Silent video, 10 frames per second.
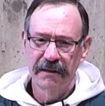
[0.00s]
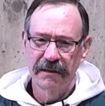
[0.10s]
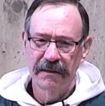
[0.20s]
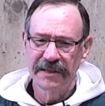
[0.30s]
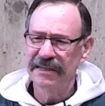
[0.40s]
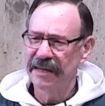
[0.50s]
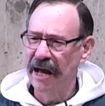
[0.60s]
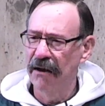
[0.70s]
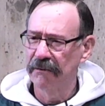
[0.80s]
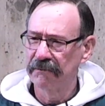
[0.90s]
Sit
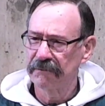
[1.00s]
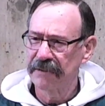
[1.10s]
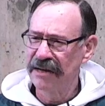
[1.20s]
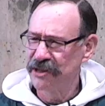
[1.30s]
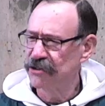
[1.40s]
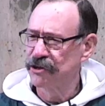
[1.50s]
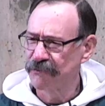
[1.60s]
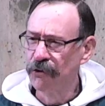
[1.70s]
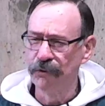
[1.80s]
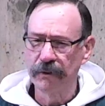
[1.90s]
down, digest your
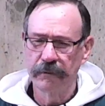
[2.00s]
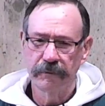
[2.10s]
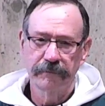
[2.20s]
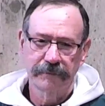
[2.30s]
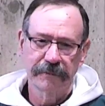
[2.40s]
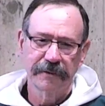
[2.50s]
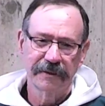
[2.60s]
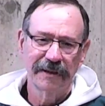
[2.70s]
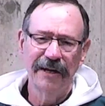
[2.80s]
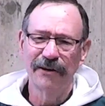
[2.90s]
food.
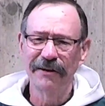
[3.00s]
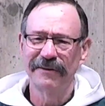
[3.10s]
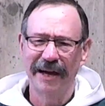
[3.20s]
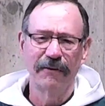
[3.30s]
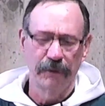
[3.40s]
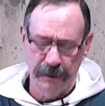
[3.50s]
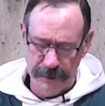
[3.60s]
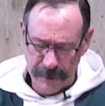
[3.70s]
I heard that one.